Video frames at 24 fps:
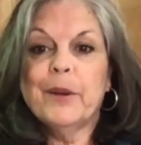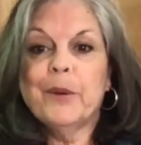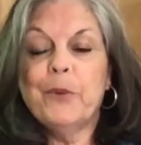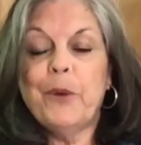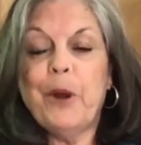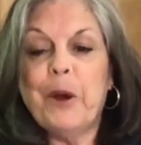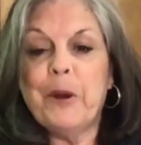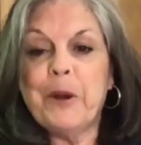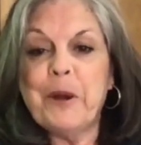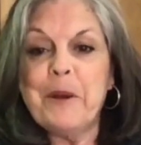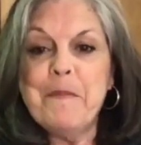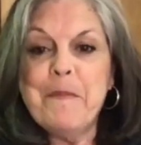
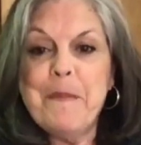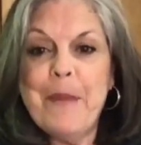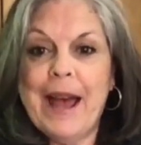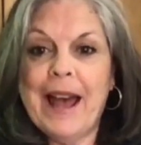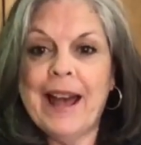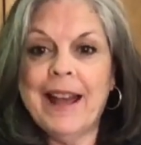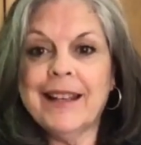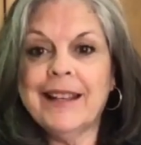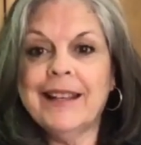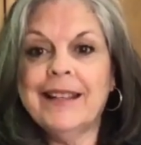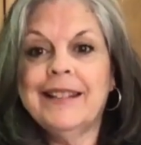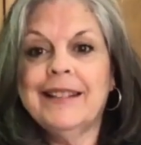welcome
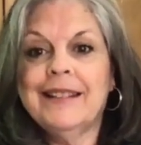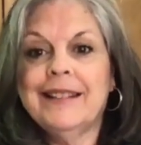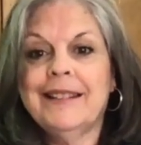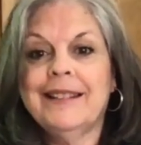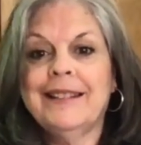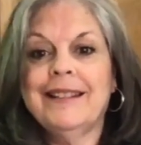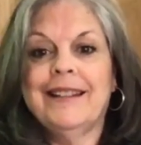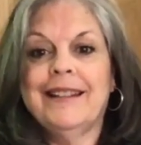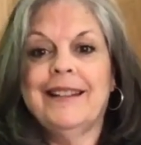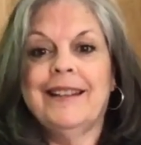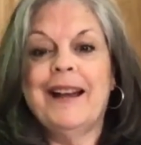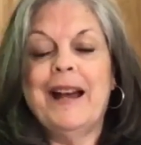back.
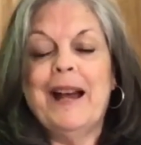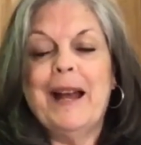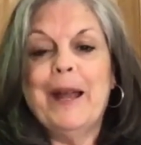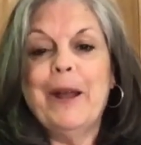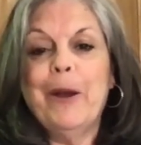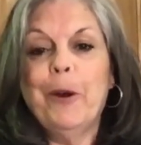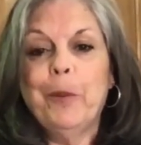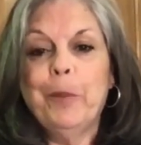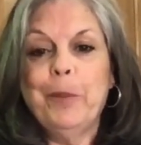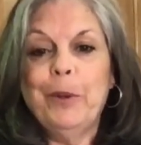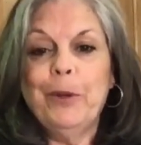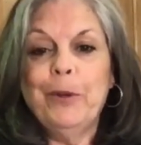I
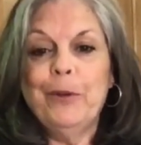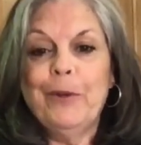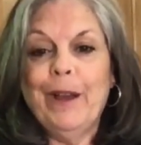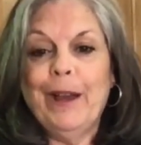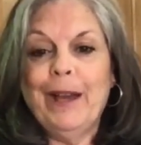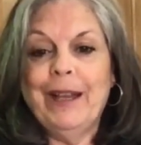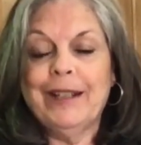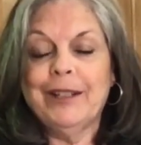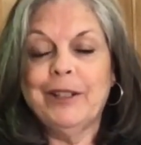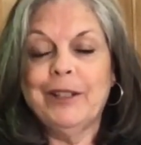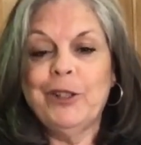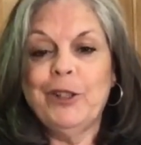hope you've
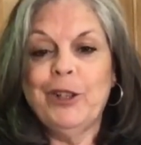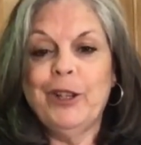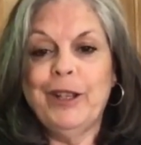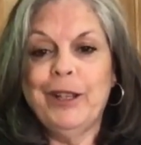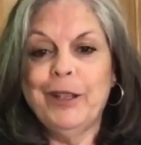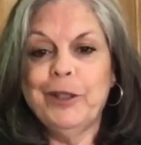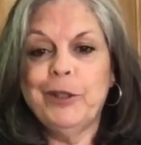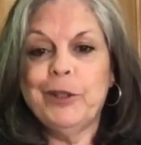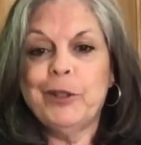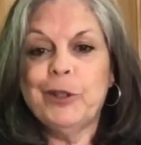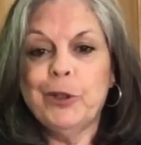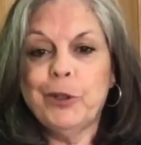had a
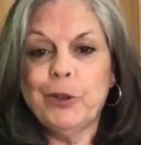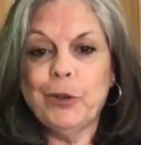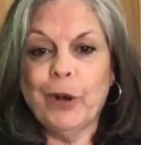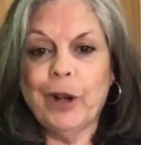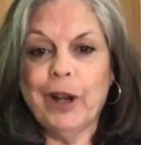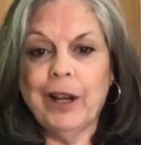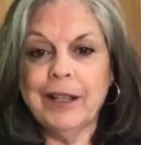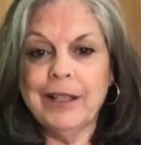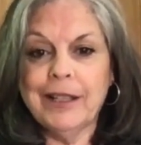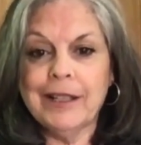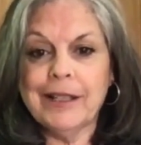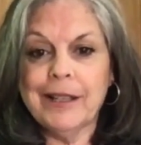chance to
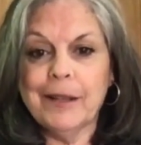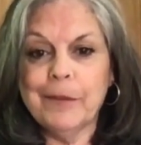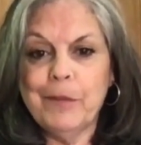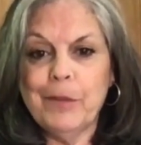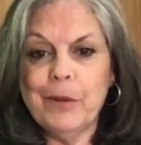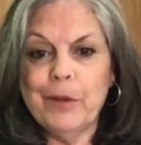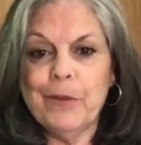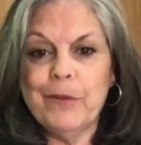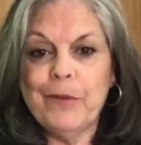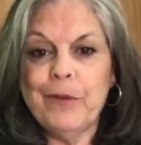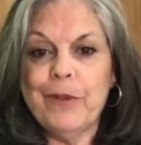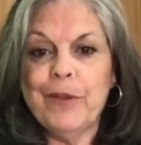try some
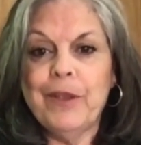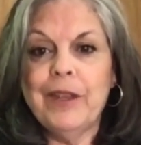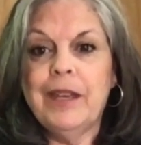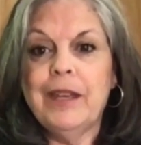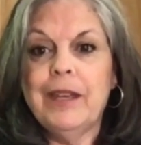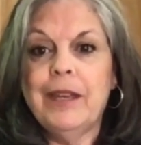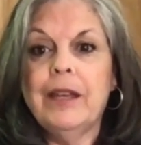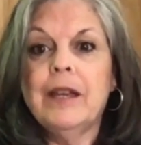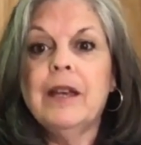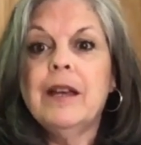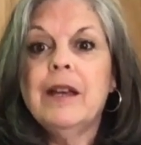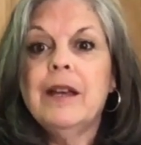of
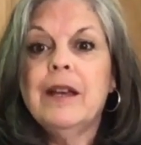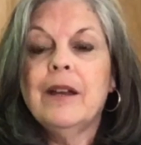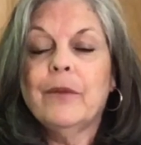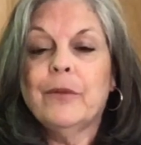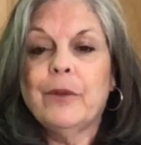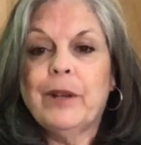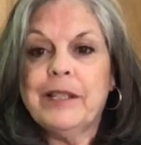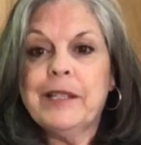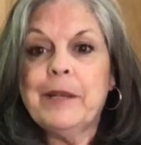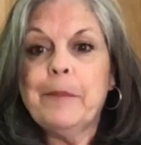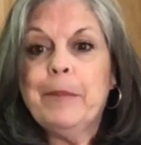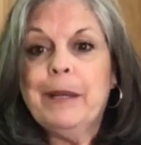the
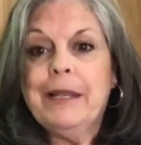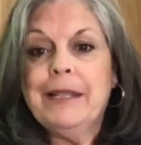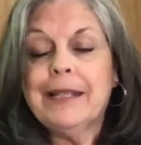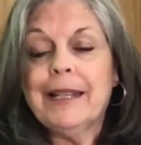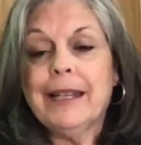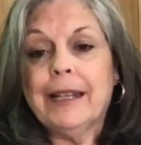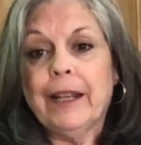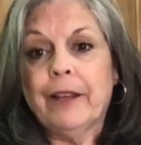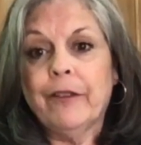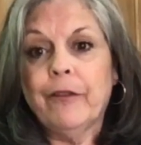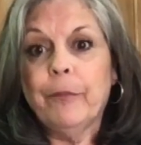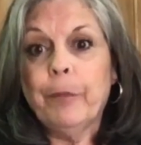recipes
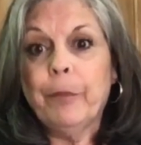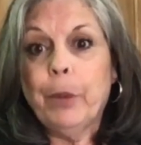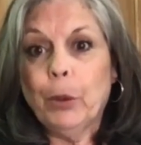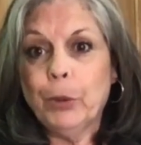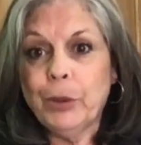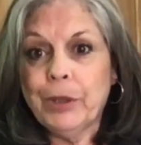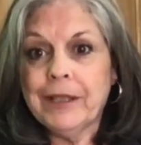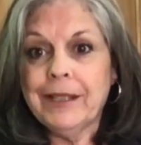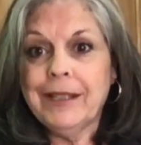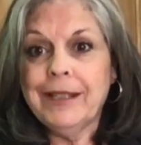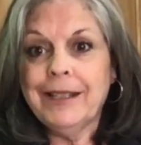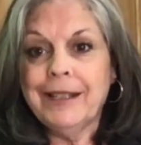that I've
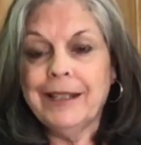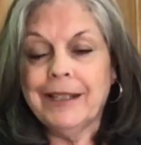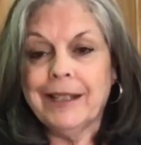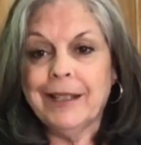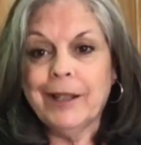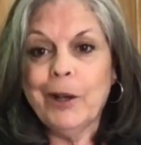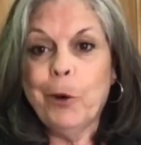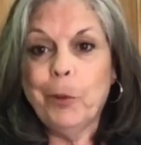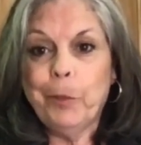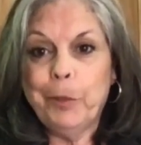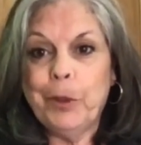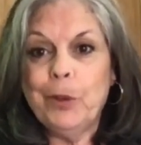posted, and I
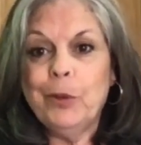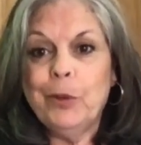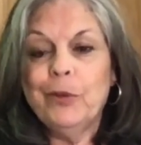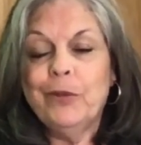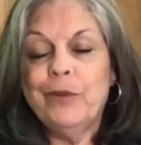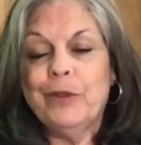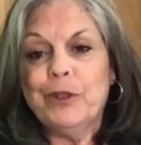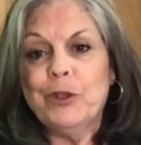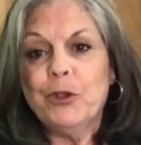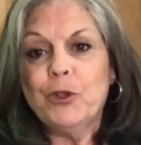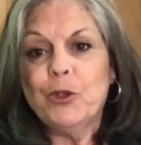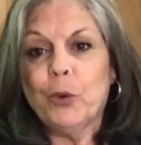hope
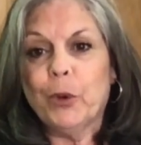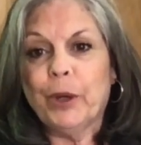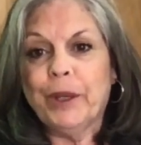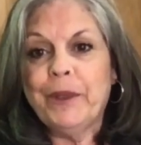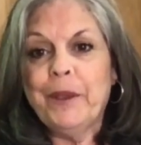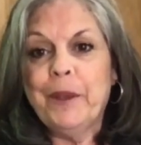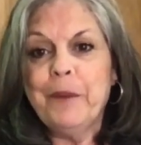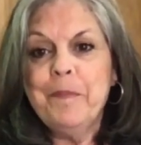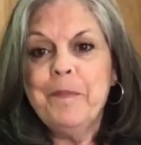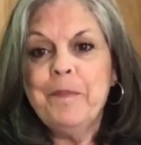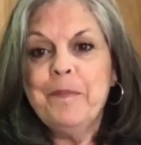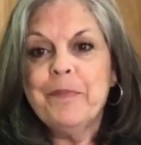you've enjoyed
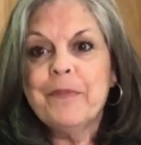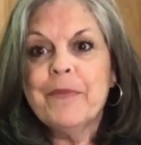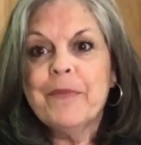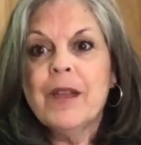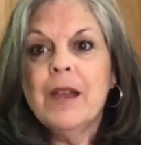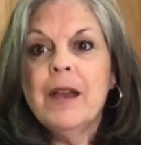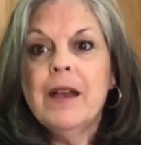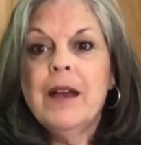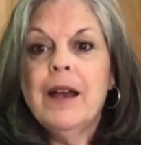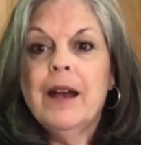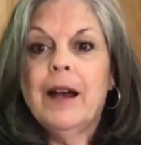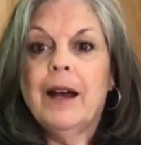them.
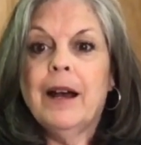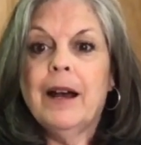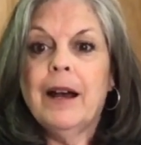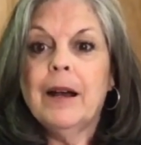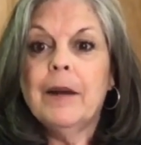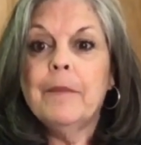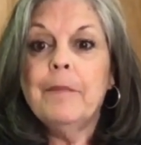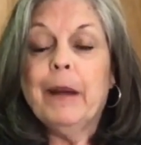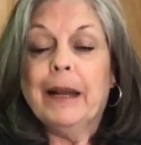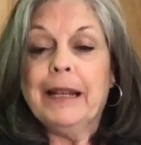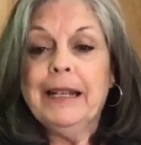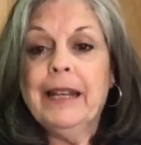
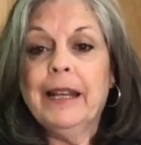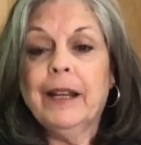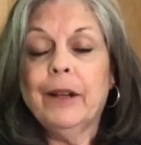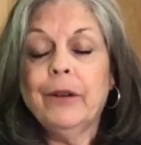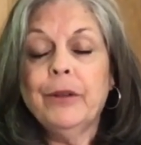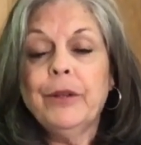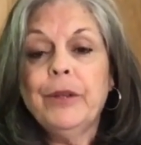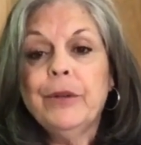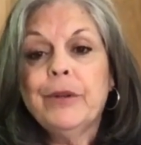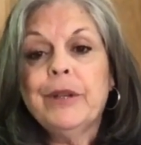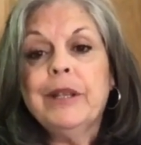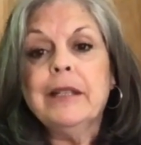By now
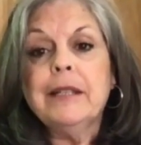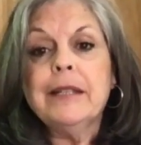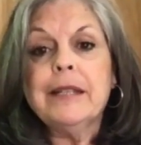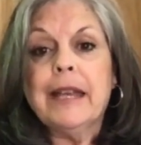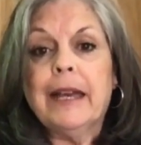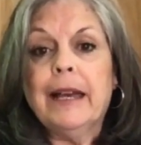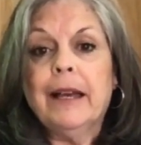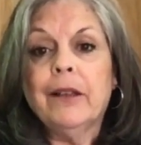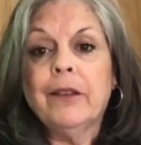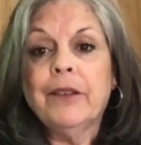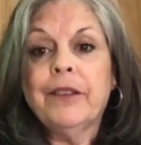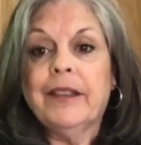you can
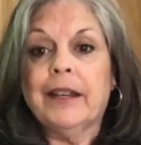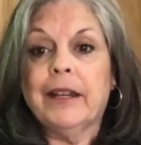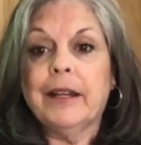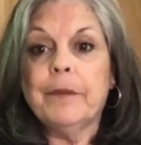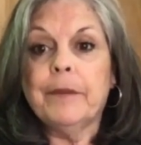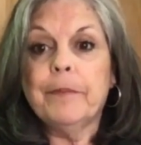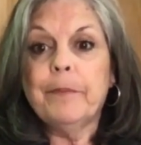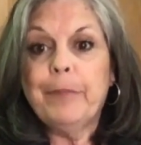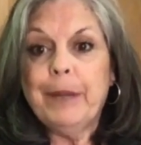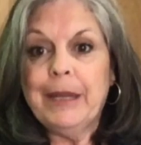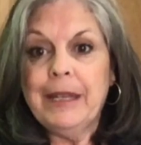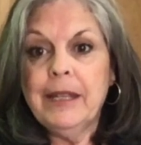tell
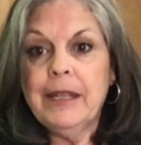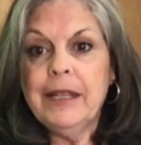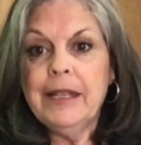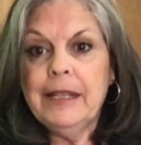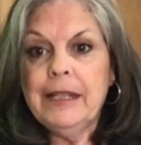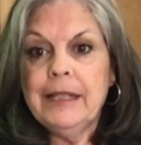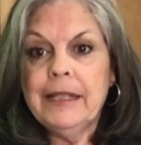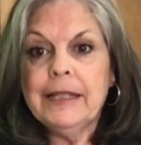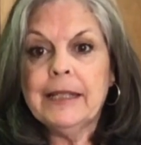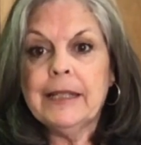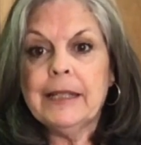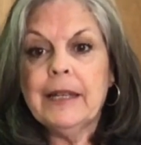that
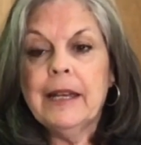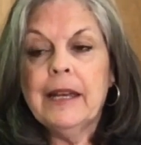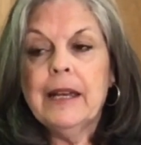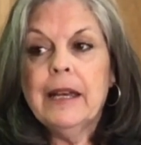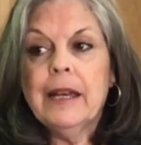beans